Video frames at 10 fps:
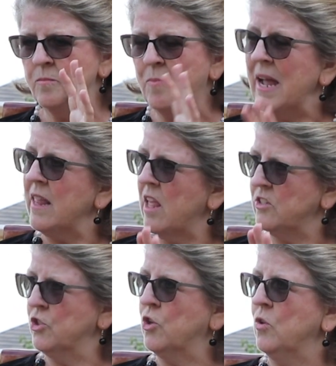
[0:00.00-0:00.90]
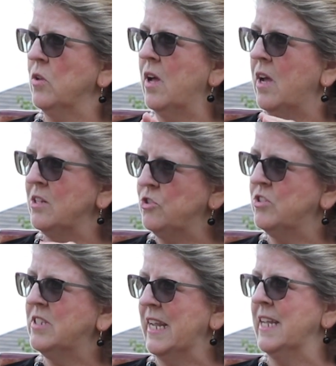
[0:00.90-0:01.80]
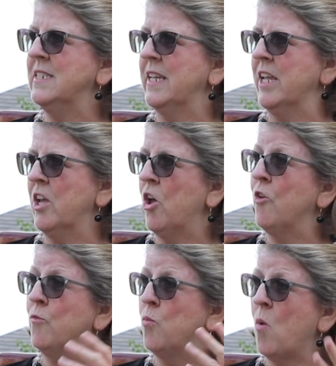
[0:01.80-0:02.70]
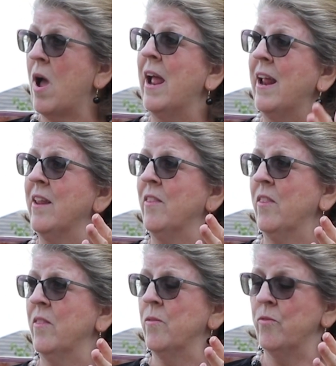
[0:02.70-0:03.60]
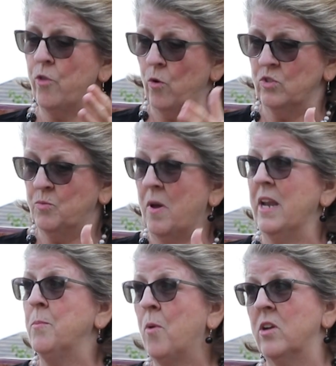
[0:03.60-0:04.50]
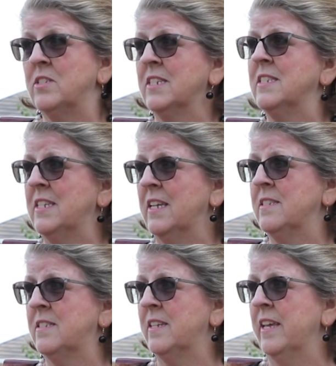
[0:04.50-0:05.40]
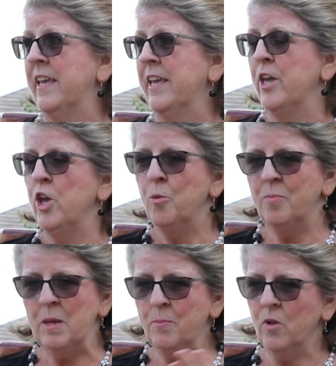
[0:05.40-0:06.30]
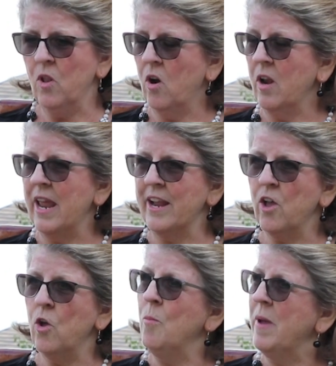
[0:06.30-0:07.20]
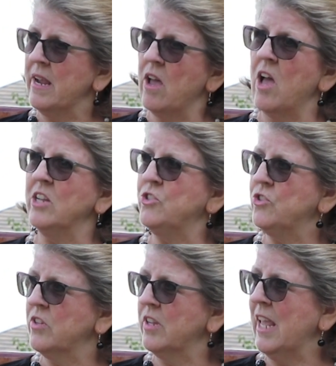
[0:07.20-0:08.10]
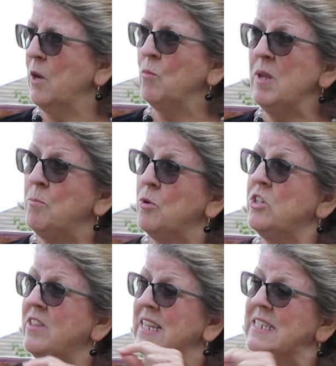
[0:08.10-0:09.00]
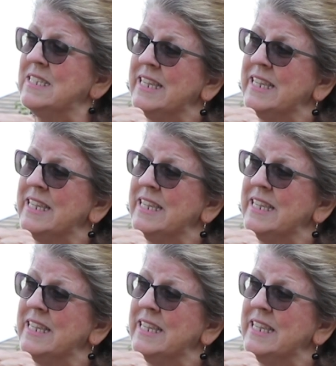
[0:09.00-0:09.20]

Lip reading: biological understanding of why those body parts exist, people are like, oh my gosh, can we put these